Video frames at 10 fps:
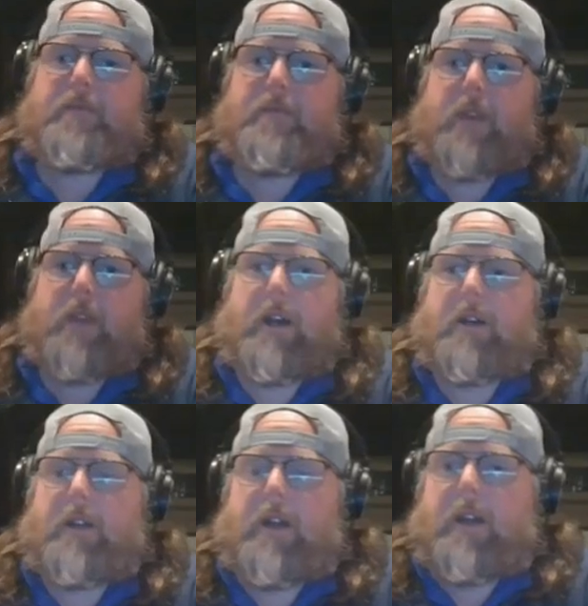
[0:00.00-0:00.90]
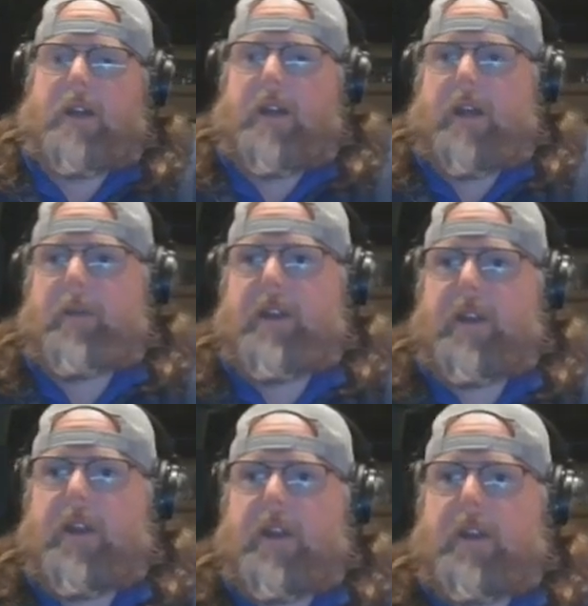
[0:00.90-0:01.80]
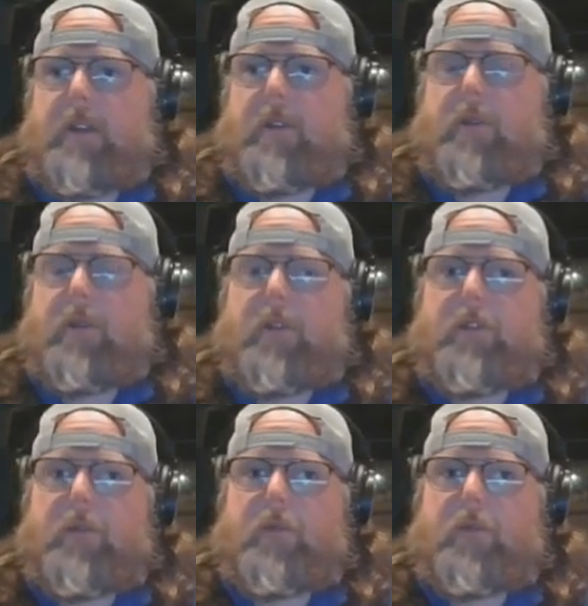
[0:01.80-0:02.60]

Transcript: Yeah. I mean, you lose